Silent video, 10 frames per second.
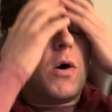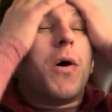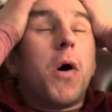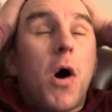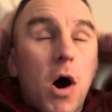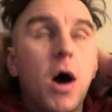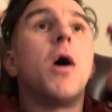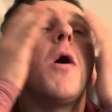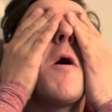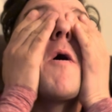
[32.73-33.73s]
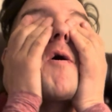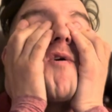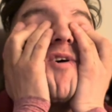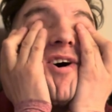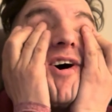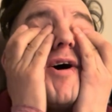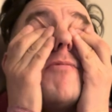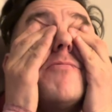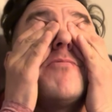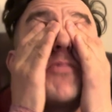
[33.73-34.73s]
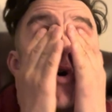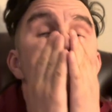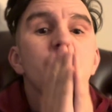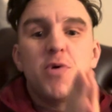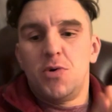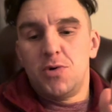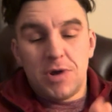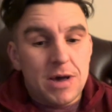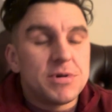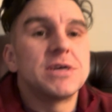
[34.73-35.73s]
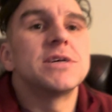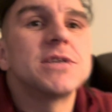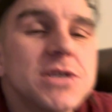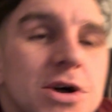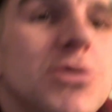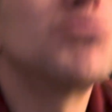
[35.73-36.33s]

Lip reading: Oh, right. Boom. All happy because it's not.